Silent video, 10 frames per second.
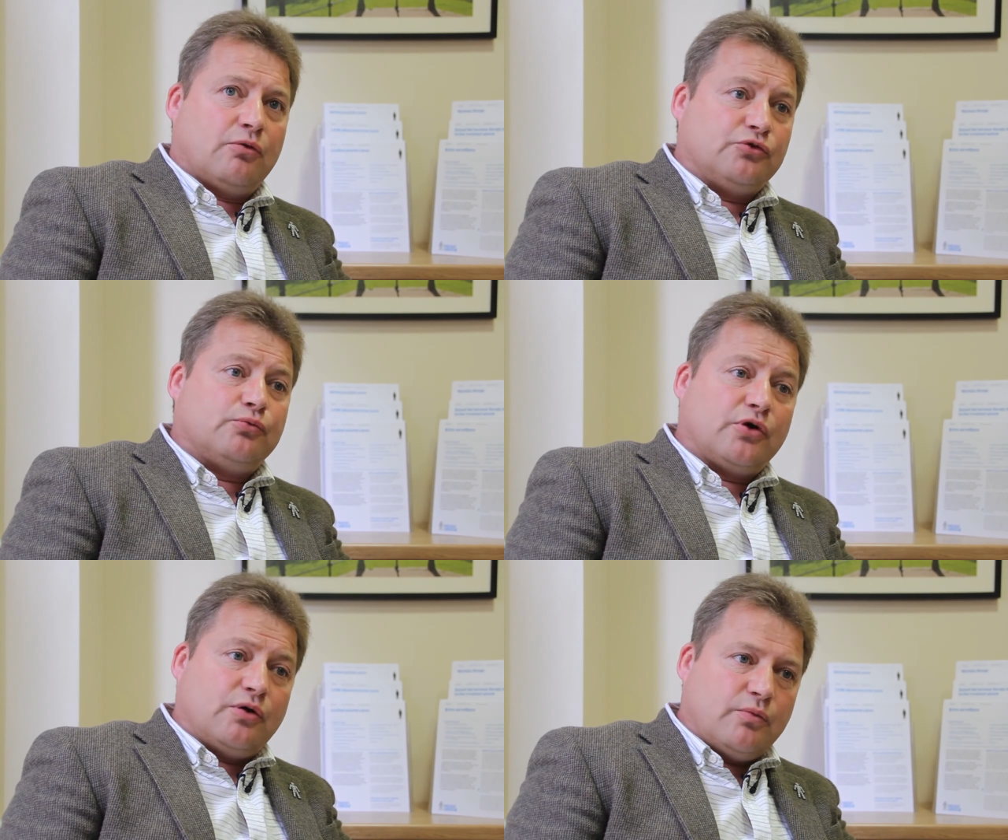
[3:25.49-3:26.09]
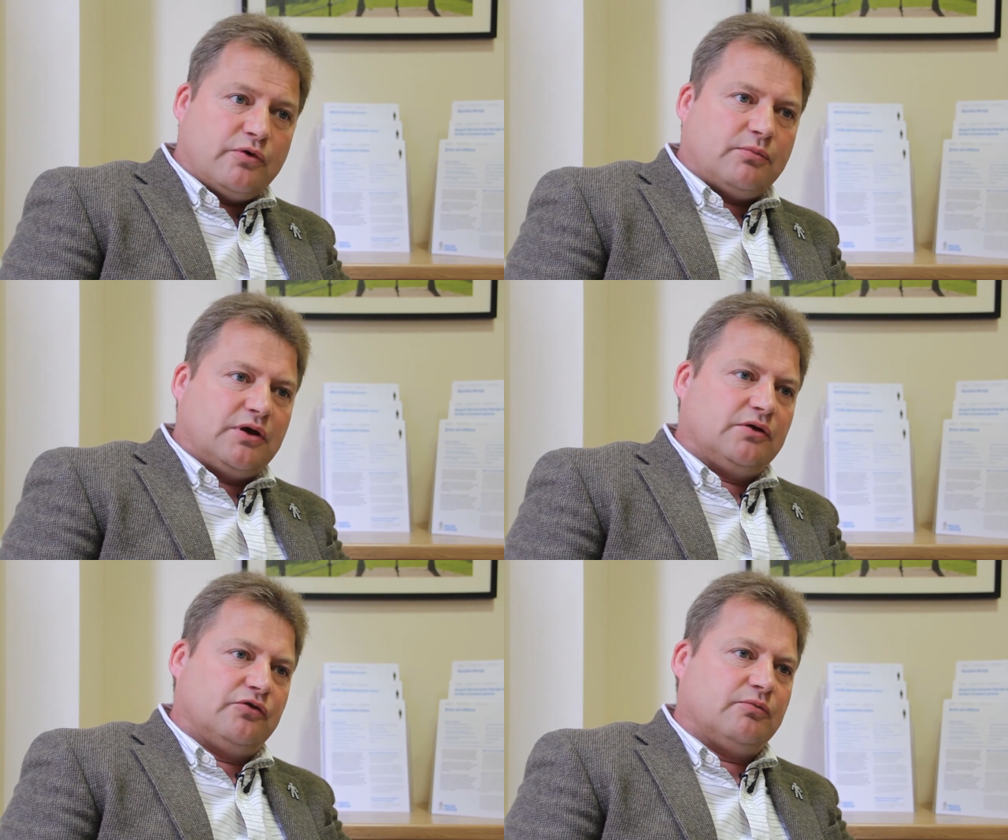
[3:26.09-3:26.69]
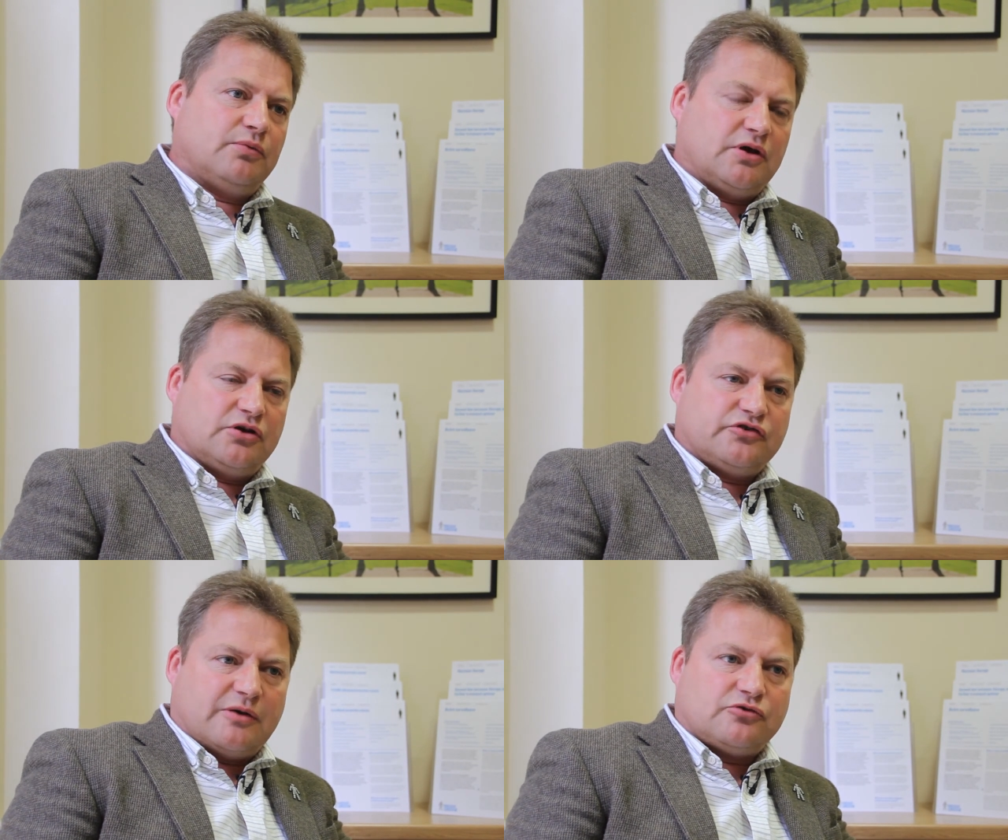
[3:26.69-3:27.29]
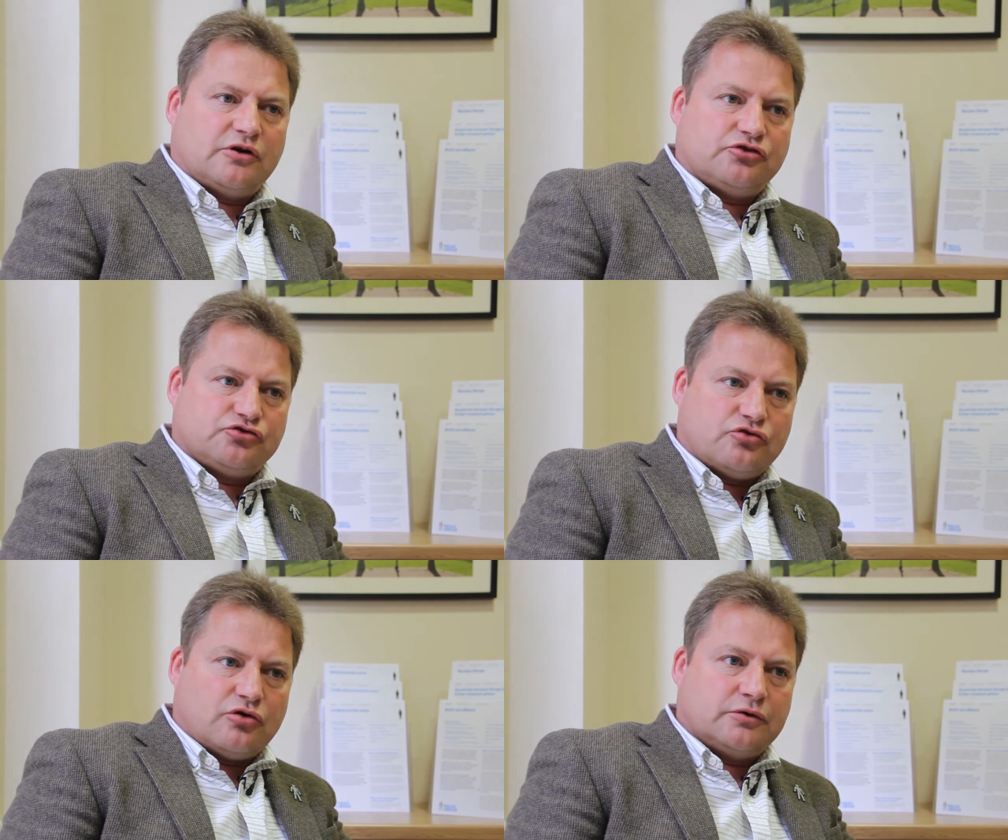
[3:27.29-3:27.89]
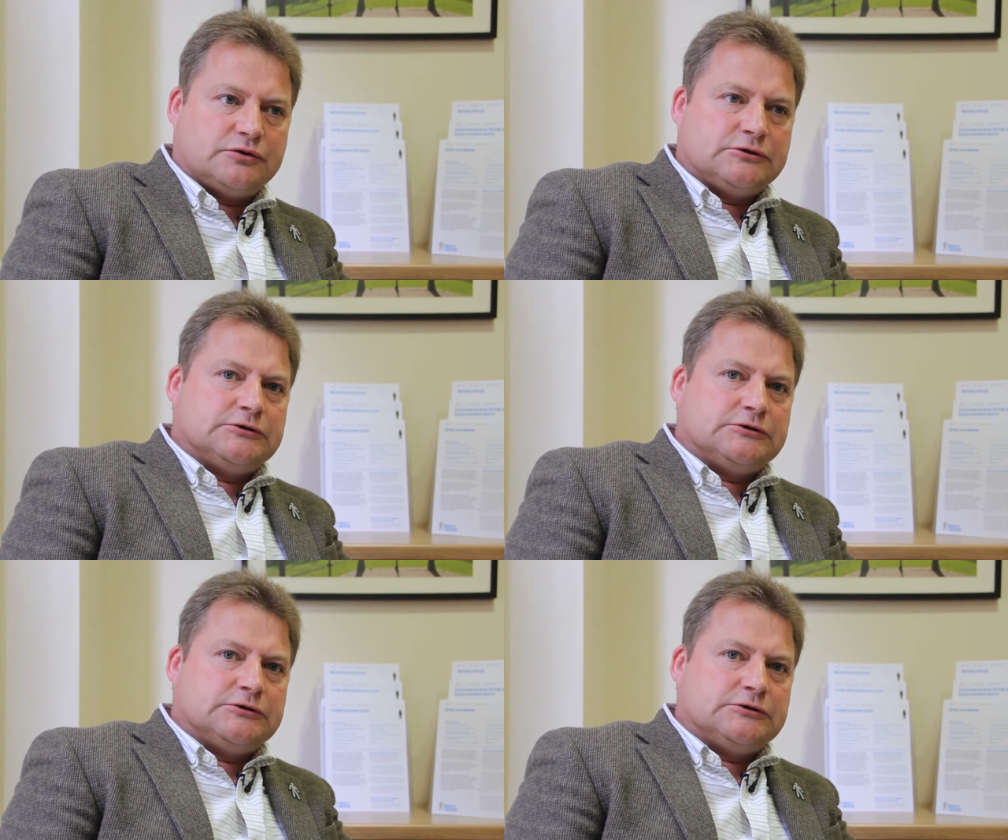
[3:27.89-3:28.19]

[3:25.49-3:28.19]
was working with me to be exceptionally strong,